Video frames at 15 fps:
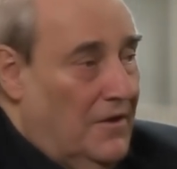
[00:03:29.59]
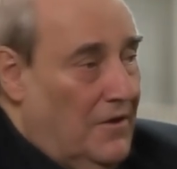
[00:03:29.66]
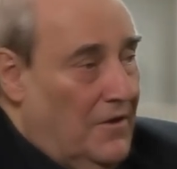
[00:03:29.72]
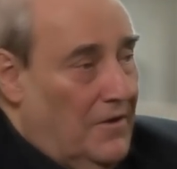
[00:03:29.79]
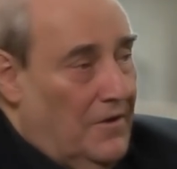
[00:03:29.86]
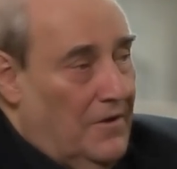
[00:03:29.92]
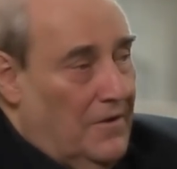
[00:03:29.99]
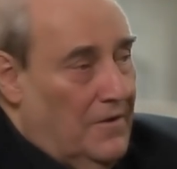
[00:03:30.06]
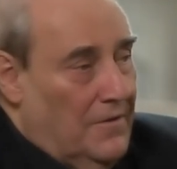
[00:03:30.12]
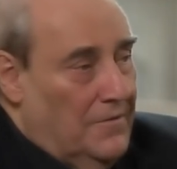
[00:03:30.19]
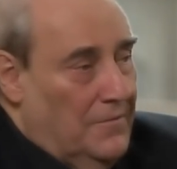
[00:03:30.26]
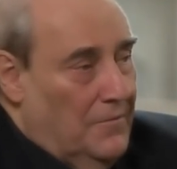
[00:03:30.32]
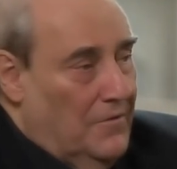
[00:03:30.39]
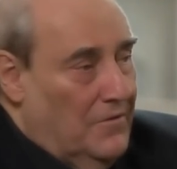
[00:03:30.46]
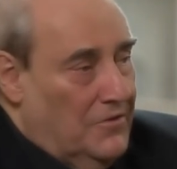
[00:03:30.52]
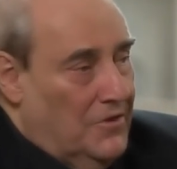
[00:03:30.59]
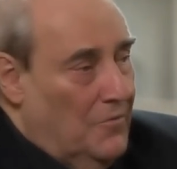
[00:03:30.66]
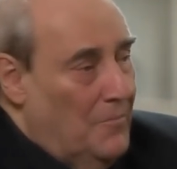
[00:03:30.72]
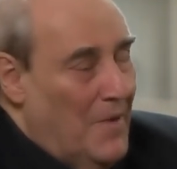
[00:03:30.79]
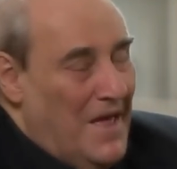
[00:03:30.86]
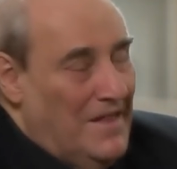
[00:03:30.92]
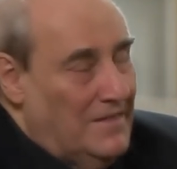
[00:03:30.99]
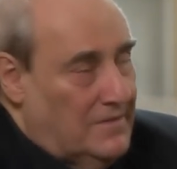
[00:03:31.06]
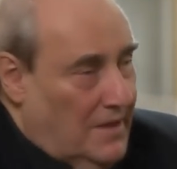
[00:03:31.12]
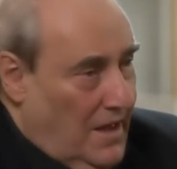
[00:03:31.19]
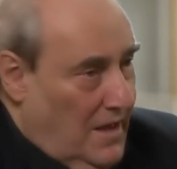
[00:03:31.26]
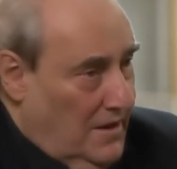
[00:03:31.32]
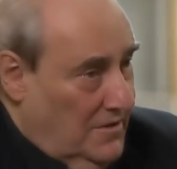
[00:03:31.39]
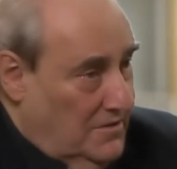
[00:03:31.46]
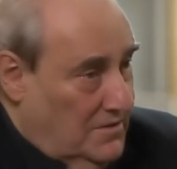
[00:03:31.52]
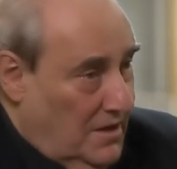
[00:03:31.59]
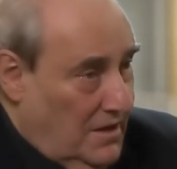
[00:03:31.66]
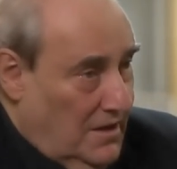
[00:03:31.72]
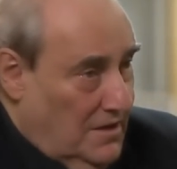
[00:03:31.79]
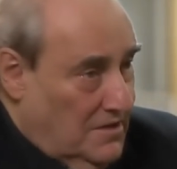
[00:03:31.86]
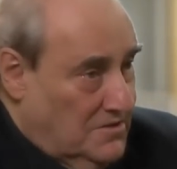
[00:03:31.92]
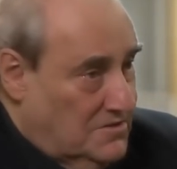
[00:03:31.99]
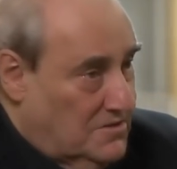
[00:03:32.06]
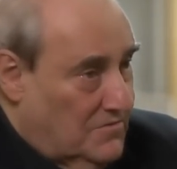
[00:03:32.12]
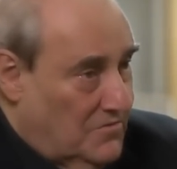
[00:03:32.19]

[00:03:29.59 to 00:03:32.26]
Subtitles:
the mentalities